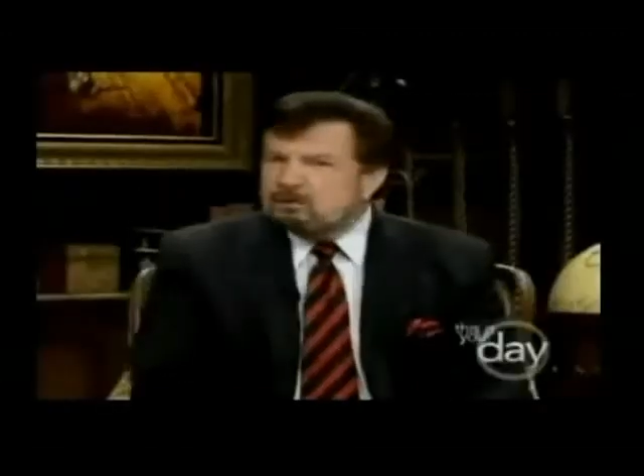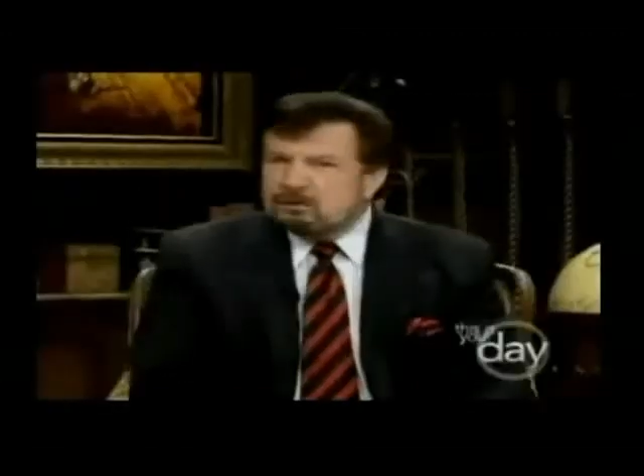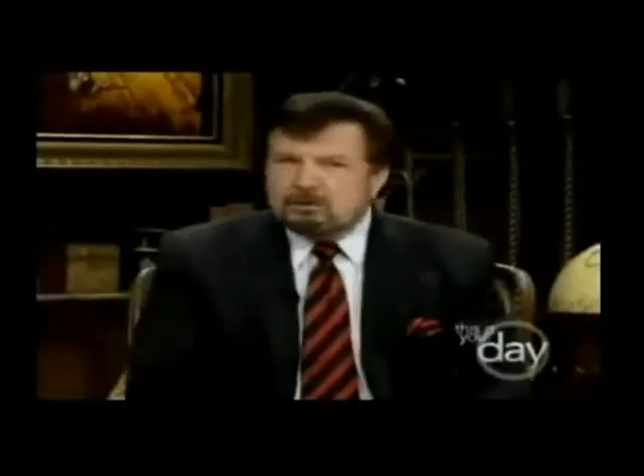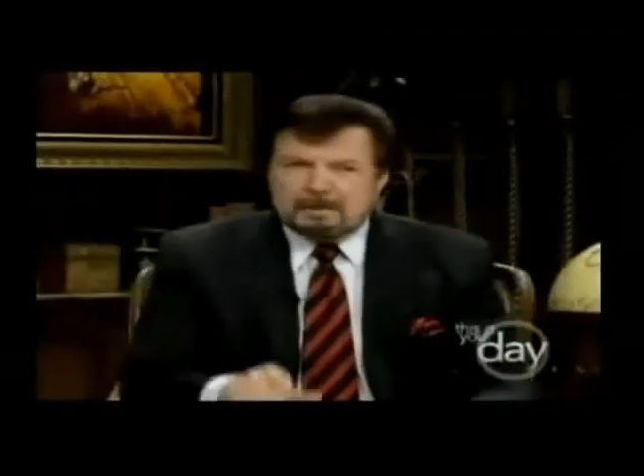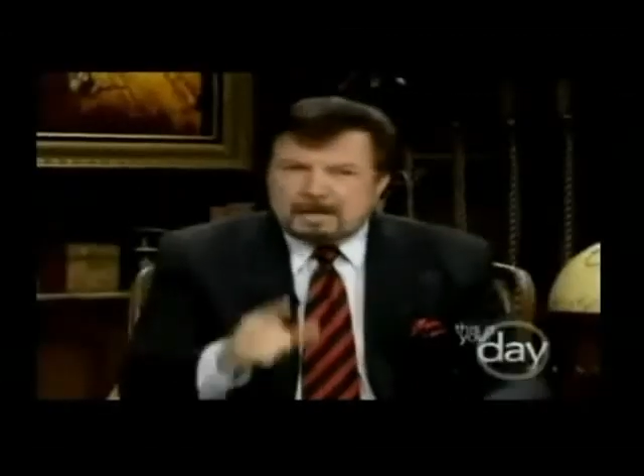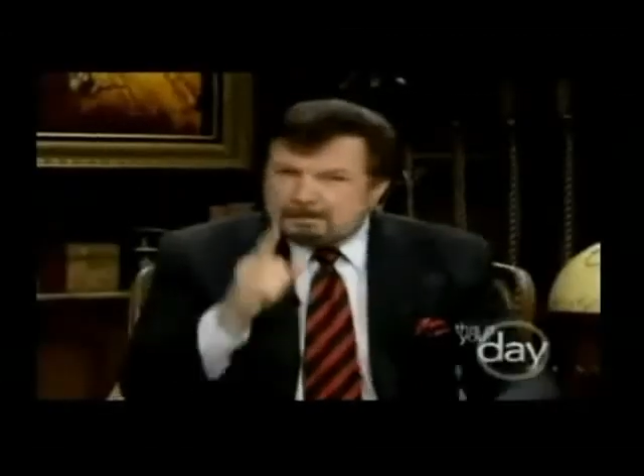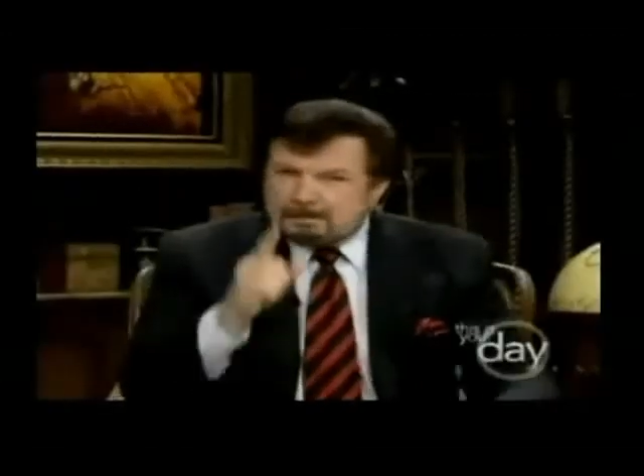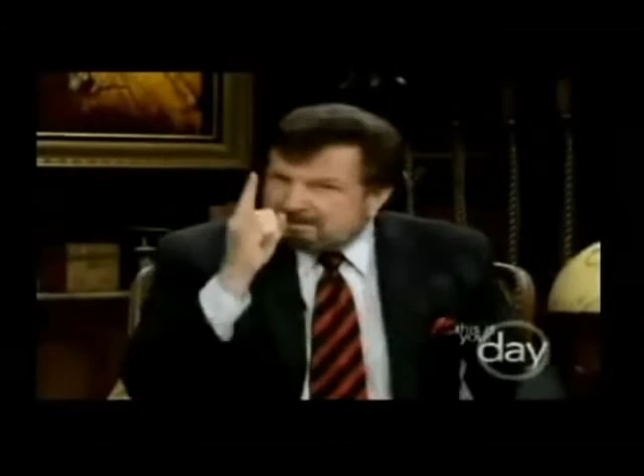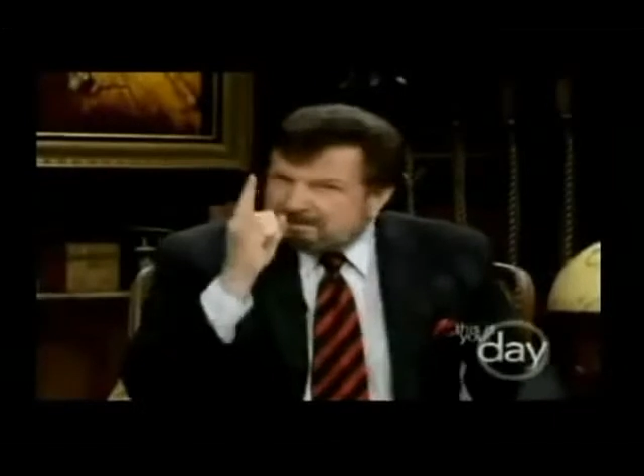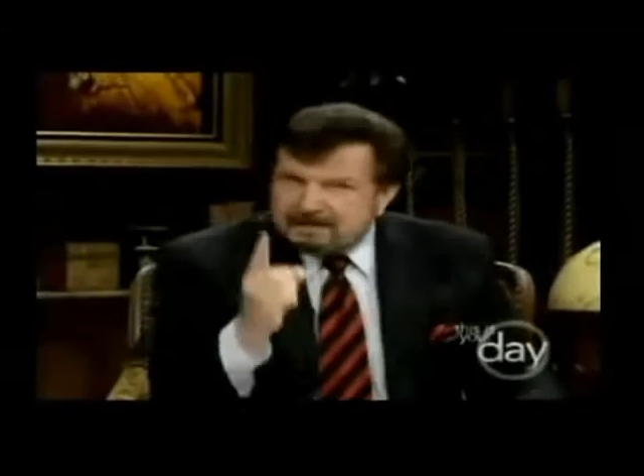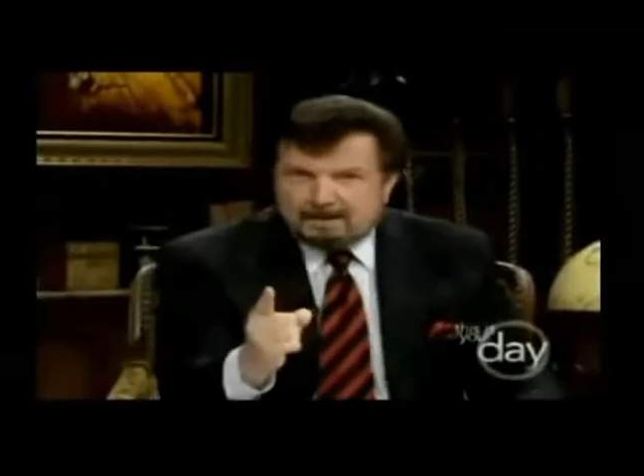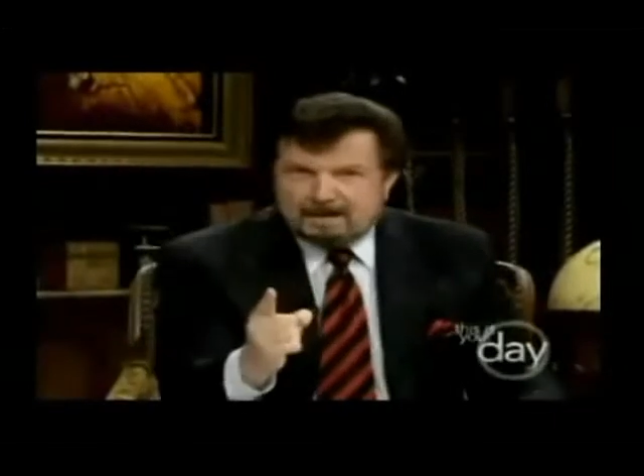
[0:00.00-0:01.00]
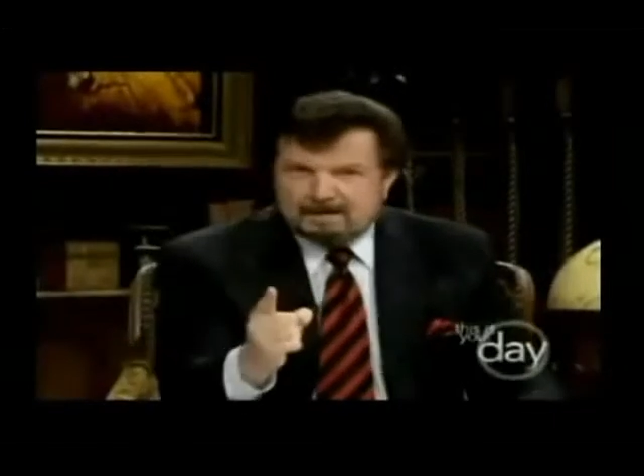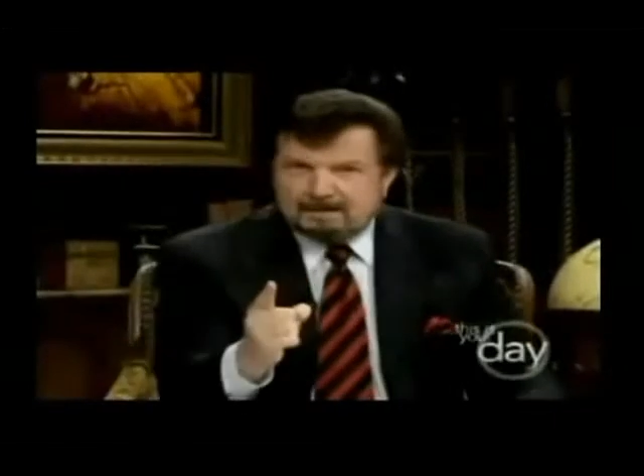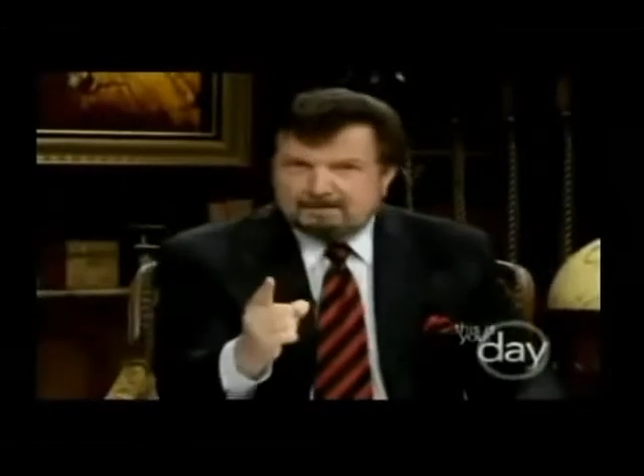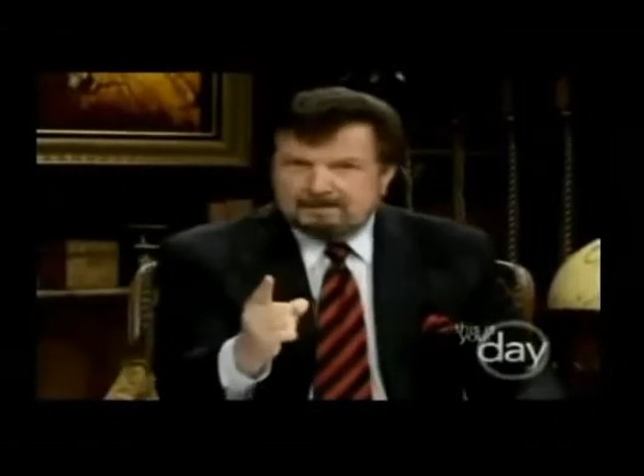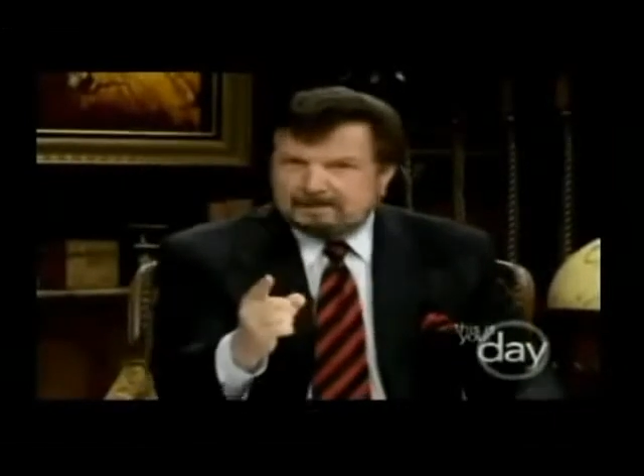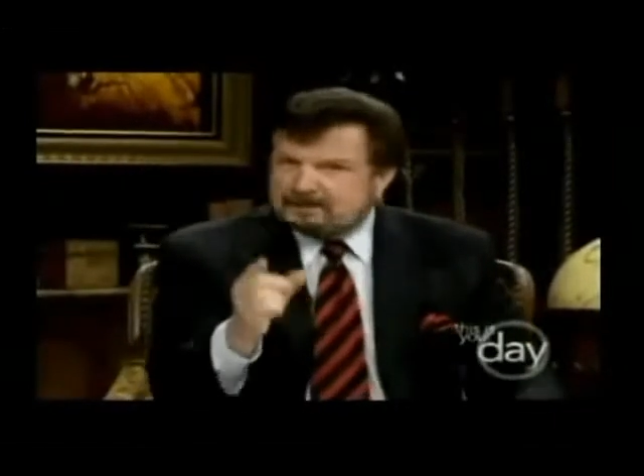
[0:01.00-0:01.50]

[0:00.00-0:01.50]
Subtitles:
I want you to become a faith partner.